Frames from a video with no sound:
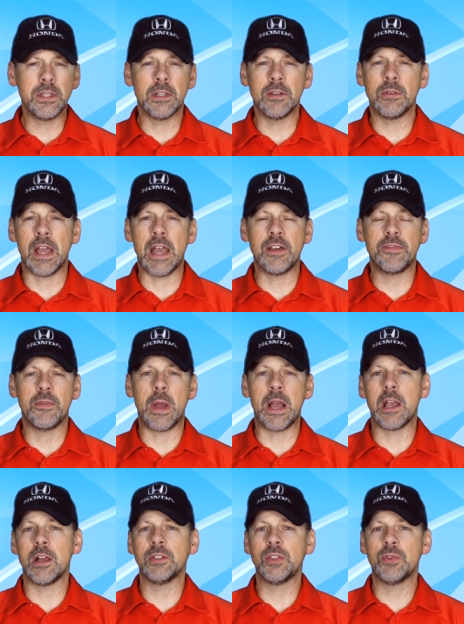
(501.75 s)
you know, half a
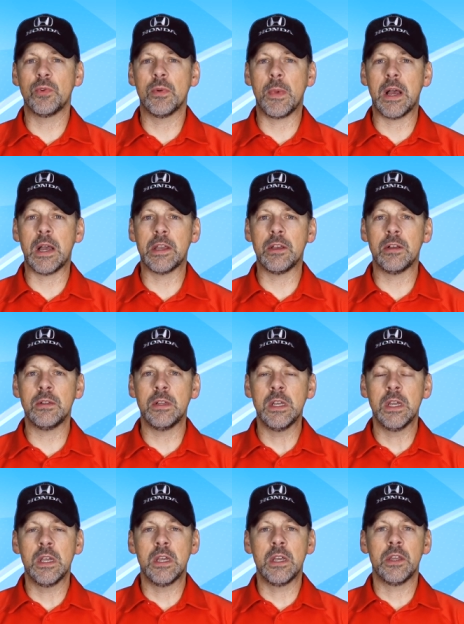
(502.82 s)
mile to a mile.
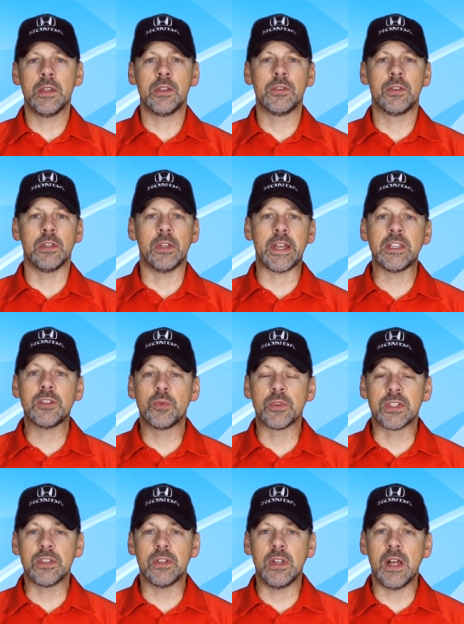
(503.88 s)
The lights were
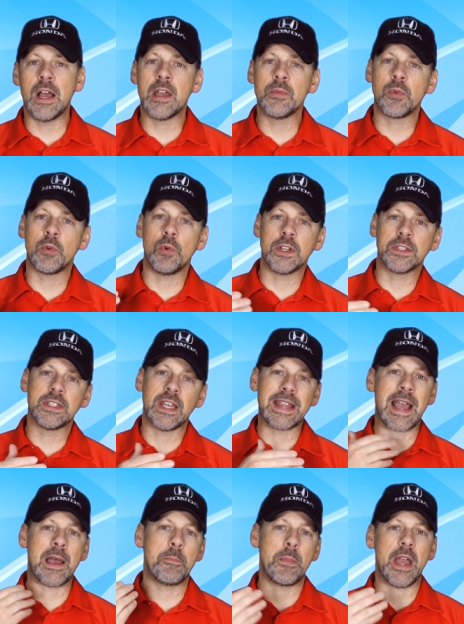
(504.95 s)
still on, but once I
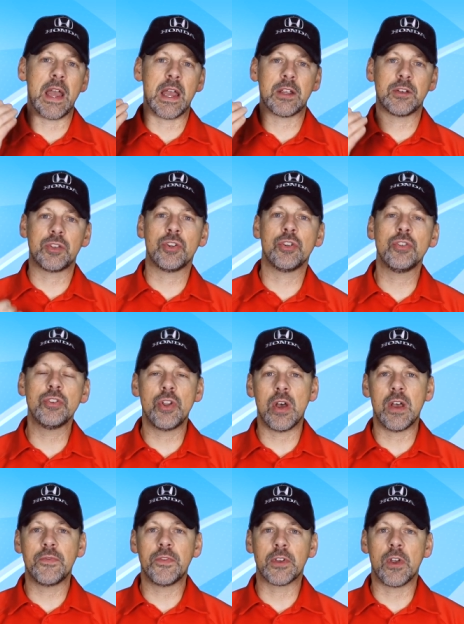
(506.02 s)
got back, turned
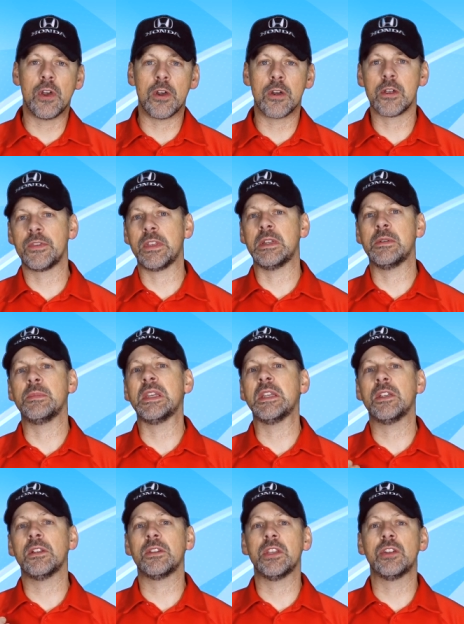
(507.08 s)
off the car, and then
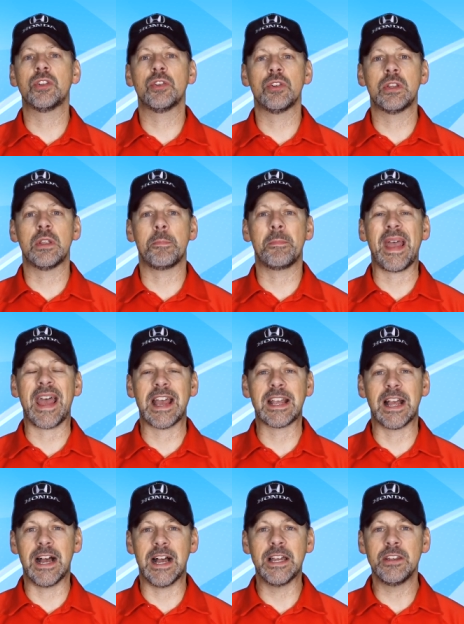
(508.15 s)
immediately turned it back
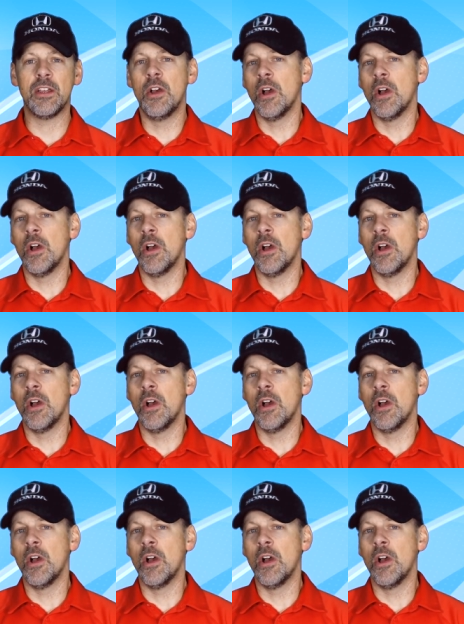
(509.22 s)
on,